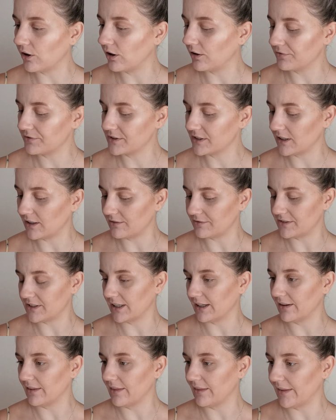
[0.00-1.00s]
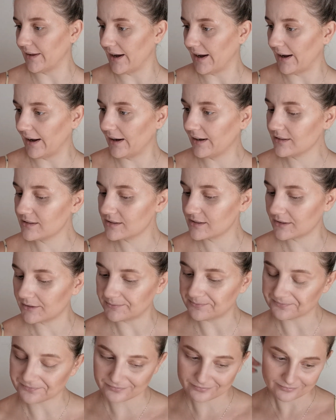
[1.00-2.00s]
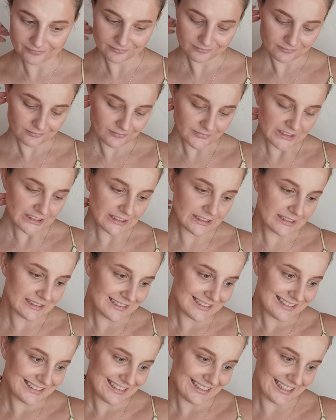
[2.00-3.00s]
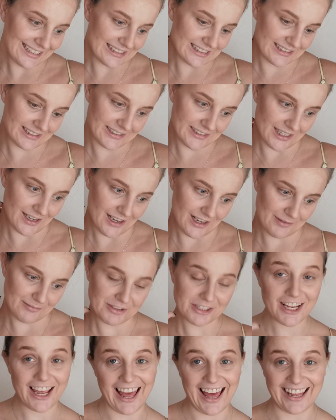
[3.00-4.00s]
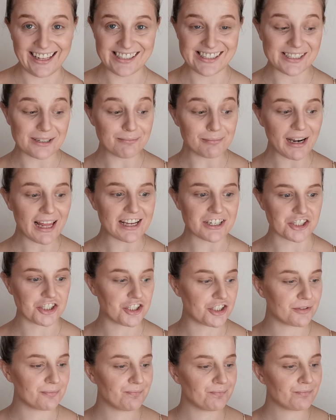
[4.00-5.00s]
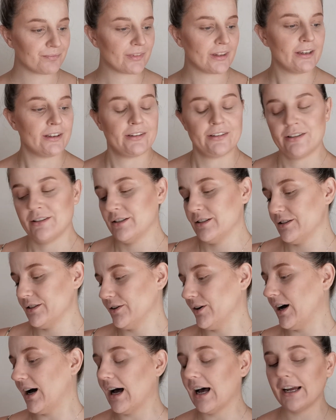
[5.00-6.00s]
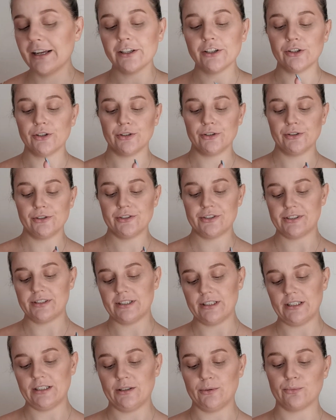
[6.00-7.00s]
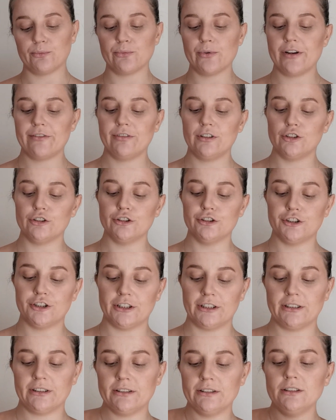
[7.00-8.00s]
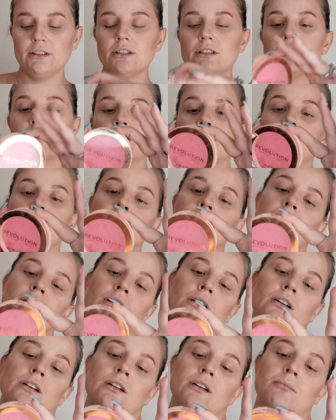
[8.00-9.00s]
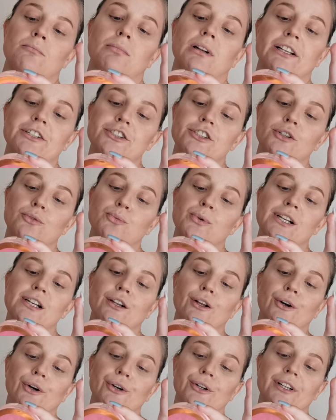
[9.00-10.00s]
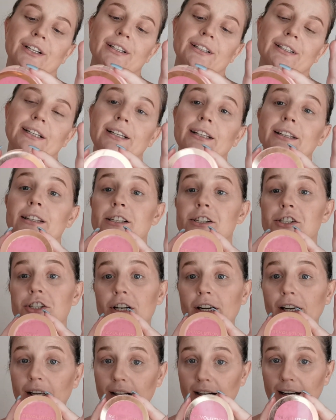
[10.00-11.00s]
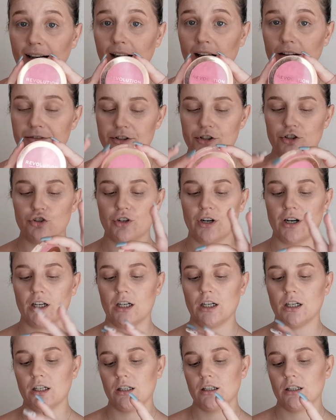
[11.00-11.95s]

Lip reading: after I've done that, it's time to add some blush. I use the Revolution Blusher Reloaded in the shade Lovestruck